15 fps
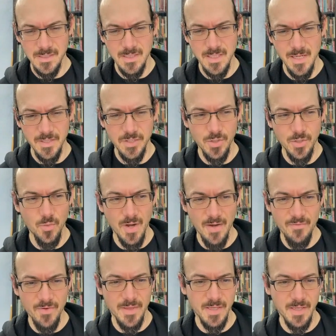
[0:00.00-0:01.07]
the issue where
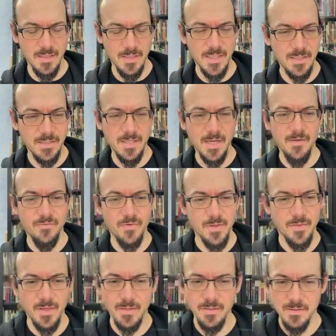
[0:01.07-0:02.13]
everything links to
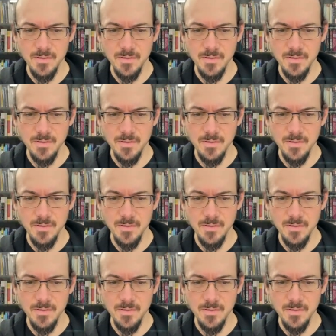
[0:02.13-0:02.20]
everything?